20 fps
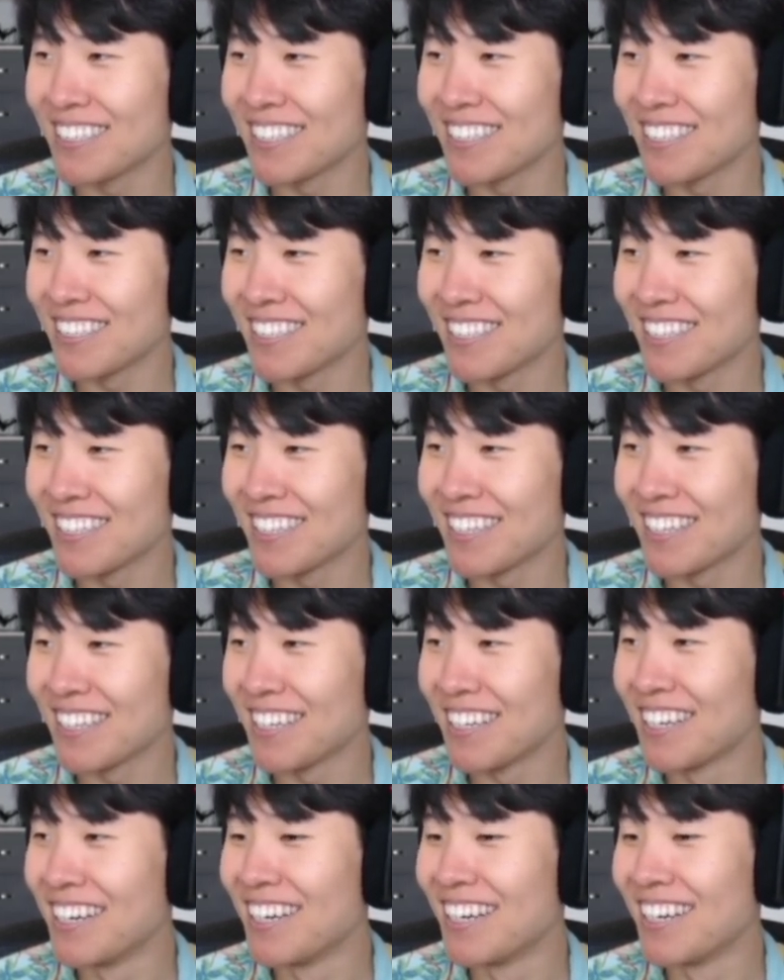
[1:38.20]

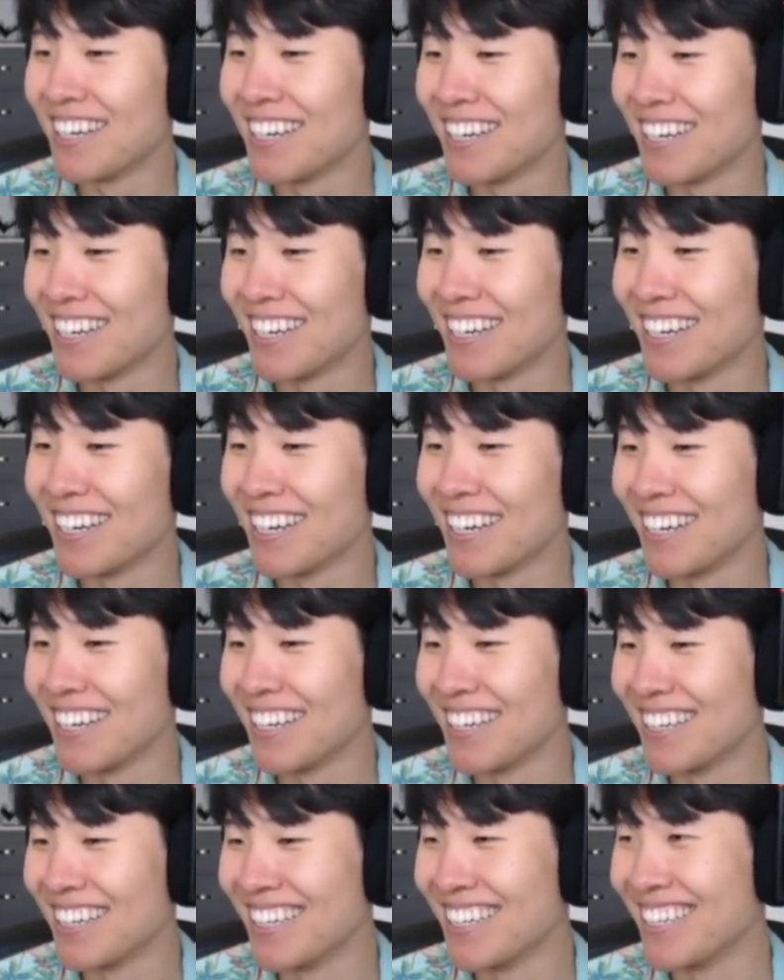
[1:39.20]

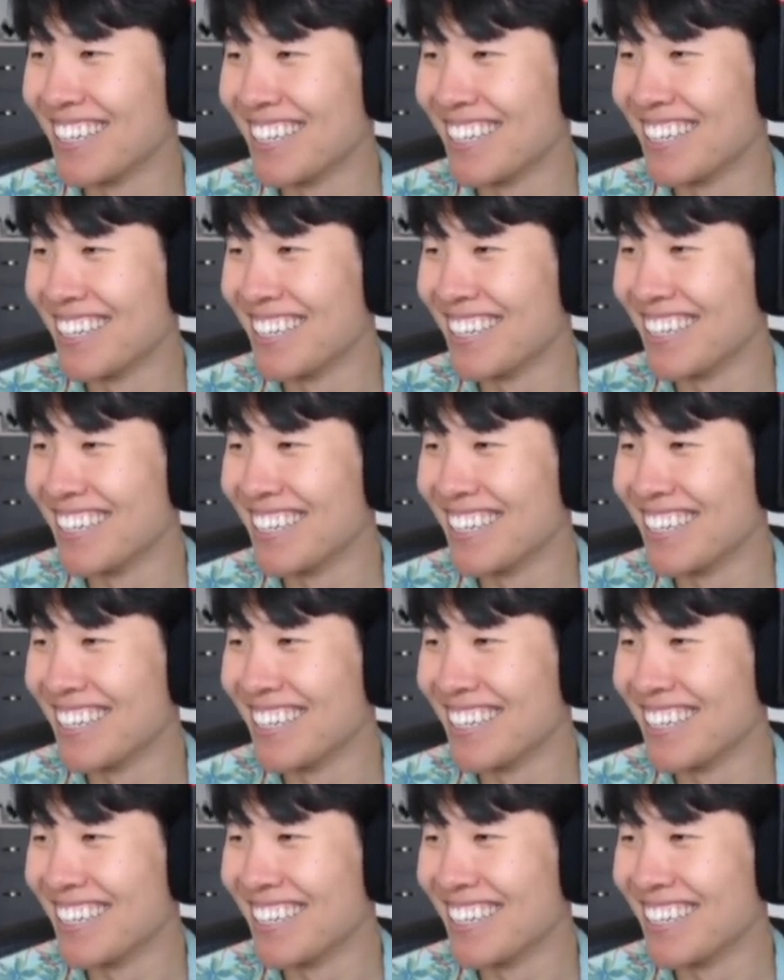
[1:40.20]
[no speech]